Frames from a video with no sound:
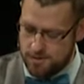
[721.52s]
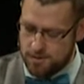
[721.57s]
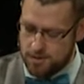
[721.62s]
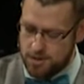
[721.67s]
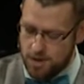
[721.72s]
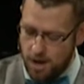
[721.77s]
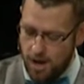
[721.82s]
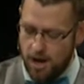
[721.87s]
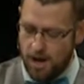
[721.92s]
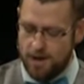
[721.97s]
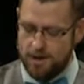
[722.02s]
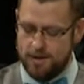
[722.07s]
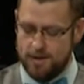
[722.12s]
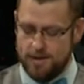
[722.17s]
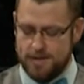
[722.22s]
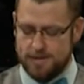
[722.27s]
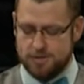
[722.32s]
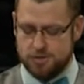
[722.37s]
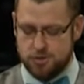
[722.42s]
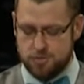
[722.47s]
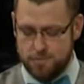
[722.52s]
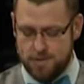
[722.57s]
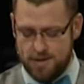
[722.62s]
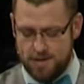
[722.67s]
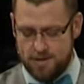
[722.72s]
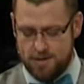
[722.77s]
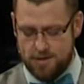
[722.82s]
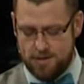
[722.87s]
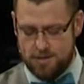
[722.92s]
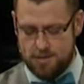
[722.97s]
God is to
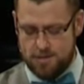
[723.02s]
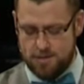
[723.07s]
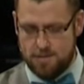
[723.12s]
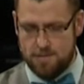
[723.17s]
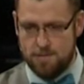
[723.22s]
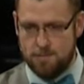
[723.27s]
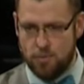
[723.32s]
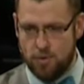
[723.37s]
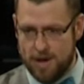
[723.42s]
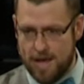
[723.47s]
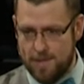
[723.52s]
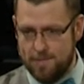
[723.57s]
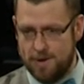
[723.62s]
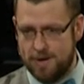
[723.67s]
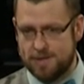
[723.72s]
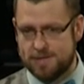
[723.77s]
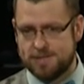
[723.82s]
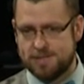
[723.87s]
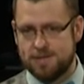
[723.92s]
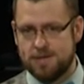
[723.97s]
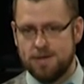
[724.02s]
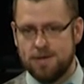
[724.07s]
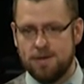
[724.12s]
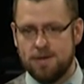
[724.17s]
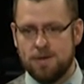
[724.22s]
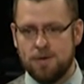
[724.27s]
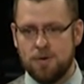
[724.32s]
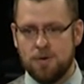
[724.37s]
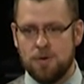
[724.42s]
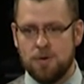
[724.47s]
be preeminent.
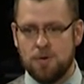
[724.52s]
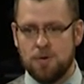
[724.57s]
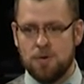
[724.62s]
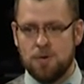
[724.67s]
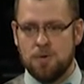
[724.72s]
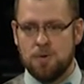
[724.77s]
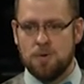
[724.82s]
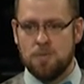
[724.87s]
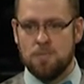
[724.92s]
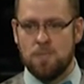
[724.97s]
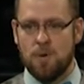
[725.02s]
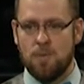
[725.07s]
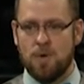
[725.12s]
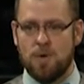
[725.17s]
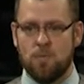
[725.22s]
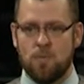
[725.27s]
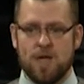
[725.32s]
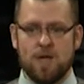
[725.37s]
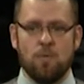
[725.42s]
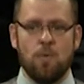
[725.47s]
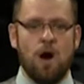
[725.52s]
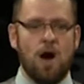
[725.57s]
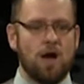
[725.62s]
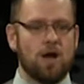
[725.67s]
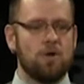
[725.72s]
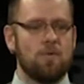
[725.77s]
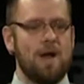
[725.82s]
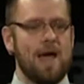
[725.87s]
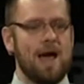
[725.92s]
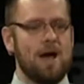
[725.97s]
But when we
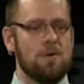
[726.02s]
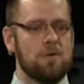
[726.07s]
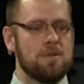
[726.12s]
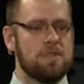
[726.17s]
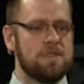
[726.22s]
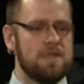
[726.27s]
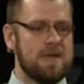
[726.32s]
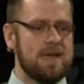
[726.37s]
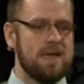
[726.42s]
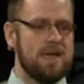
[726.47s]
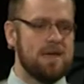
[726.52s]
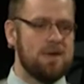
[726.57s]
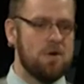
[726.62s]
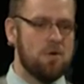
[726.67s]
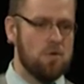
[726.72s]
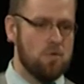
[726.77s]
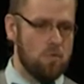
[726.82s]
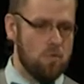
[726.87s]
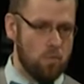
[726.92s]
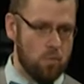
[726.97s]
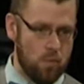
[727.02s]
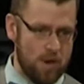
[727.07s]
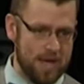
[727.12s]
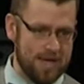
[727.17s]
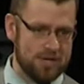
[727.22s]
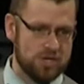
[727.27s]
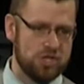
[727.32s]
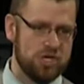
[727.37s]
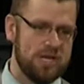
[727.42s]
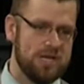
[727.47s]
walk around thinking we
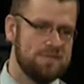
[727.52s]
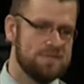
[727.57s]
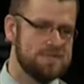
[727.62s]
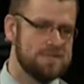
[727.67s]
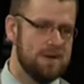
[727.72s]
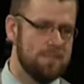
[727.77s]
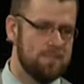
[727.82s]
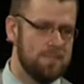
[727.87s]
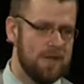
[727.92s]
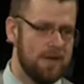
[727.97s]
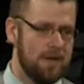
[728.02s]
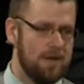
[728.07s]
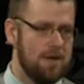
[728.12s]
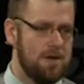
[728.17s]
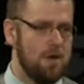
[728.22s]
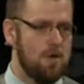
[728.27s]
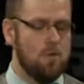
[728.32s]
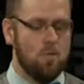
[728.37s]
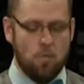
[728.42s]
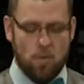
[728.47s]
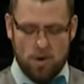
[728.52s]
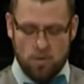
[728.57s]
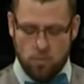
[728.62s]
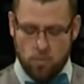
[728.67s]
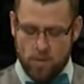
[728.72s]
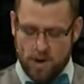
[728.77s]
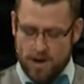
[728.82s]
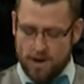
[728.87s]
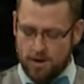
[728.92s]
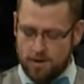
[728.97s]
achieve something,
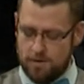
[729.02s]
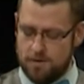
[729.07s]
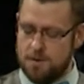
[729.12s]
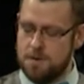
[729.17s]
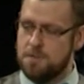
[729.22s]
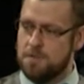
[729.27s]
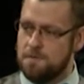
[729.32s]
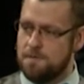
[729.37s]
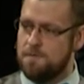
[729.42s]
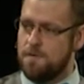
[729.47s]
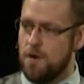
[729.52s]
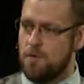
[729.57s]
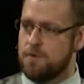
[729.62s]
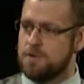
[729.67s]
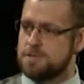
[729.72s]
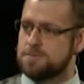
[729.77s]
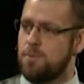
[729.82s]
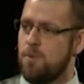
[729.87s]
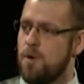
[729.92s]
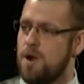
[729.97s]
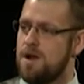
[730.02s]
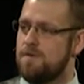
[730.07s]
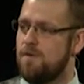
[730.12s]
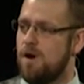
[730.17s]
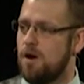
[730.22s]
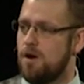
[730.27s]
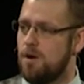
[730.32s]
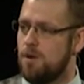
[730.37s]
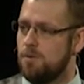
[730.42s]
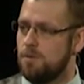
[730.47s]
when we're the focus point of
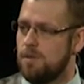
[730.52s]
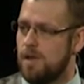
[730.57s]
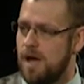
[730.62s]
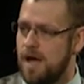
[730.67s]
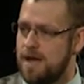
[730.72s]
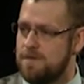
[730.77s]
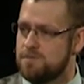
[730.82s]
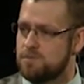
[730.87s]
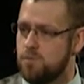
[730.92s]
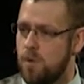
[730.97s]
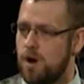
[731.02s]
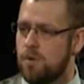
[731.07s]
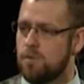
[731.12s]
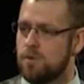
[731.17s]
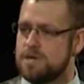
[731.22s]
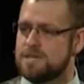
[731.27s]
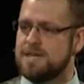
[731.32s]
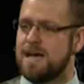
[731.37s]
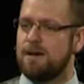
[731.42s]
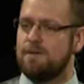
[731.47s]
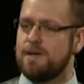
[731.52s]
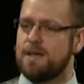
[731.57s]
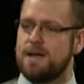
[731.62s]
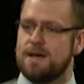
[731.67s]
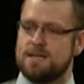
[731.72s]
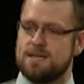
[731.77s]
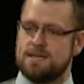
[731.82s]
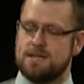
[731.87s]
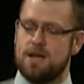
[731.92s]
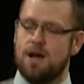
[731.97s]
our own lives, what we're telling
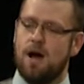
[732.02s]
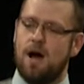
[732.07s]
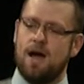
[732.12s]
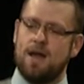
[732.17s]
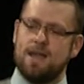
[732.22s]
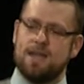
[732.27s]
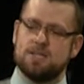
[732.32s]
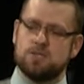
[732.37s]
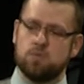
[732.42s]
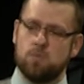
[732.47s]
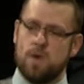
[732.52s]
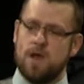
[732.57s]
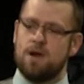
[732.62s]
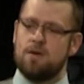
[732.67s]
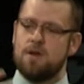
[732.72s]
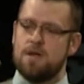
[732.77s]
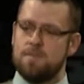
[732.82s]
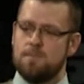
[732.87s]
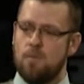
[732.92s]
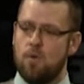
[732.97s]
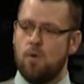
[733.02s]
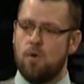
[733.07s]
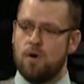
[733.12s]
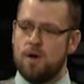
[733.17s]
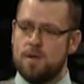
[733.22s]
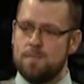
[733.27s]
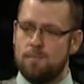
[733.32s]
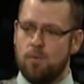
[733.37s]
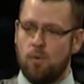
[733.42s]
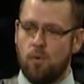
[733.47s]
uh, God is we're more
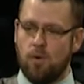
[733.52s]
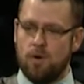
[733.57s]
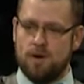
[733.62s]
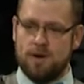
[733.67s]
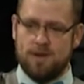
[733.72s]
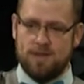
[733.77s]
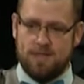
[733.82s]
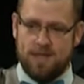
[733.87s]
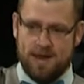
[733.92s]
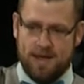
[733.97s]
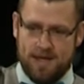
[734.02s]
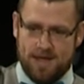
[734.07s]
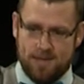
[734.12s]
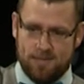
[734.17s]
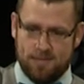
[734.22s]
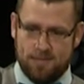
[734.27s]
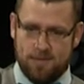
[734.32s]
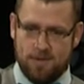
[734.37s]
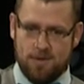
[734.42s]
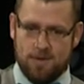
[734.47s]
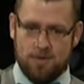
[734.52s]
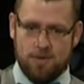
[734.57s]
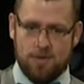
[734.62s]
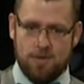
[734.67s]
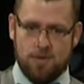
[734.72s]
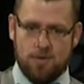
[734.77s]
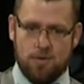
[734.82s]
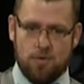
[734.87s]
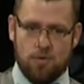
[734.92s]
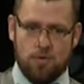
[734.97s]
important than Him
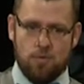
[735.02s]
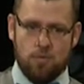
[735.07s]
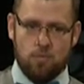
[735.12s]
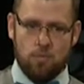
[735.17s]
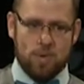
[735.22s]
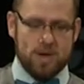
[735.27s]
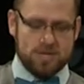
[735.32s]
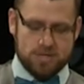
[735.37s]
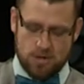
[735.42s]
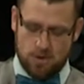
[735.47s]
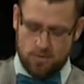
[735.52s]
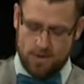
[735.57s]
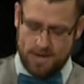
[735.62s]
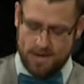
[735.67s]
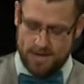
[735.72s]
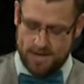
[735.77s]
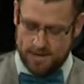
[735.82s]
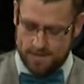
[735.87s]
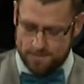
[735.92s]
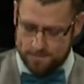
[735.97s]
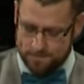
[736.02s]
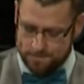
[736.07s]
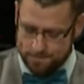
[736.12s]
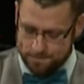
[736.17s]
we don't need him.